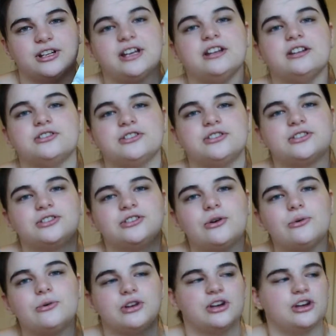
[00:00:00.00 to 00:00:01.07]
It is
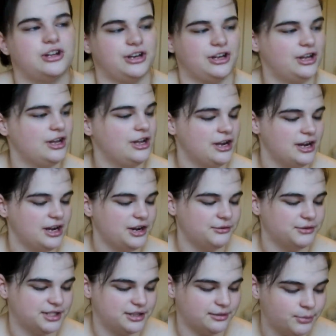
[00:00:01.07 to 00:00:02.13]
so good. It
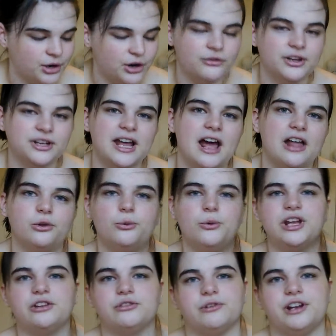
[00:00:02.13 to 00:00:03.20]
was the perfect
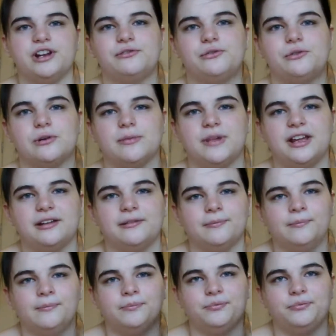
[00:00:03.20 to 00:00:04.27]
Halloween read for me.
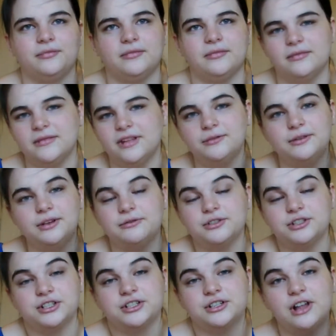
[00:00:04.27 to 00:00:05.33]
It, it was
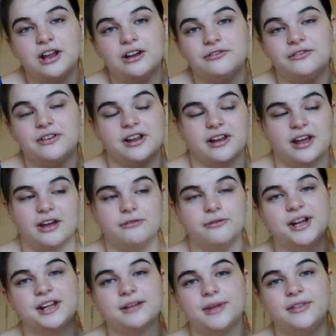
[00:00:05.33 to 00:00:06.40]
just a lot of fun. I
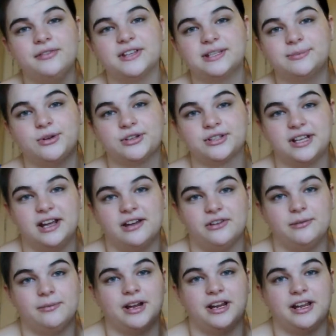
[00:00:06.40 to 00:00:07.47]
recommend this book to
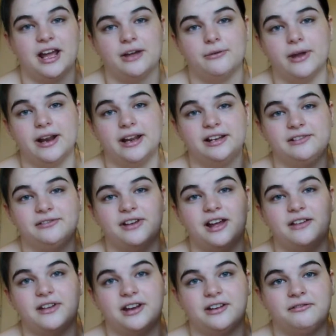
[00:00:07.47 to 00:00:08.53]
everybody. I rated it
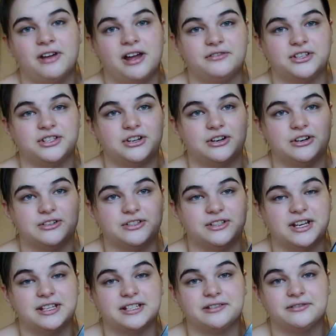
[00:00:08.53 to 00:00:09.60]
5 out of 5 stars.
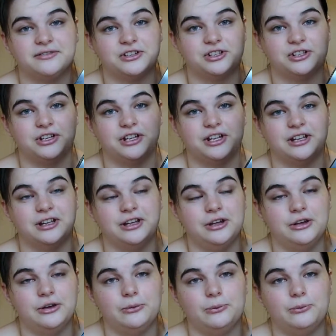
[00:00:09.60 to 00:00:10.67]
It is officially
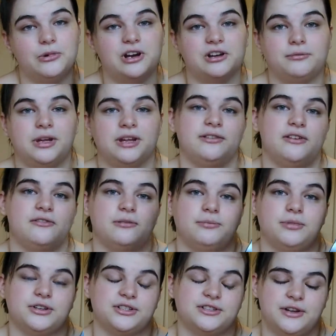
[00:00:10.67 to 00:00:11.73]
one of my favorite
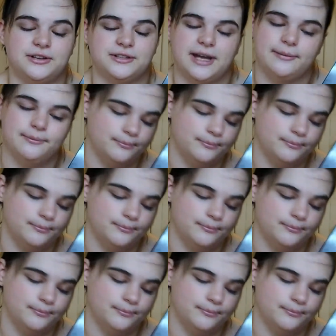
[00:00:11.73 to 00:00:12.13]
books of all time.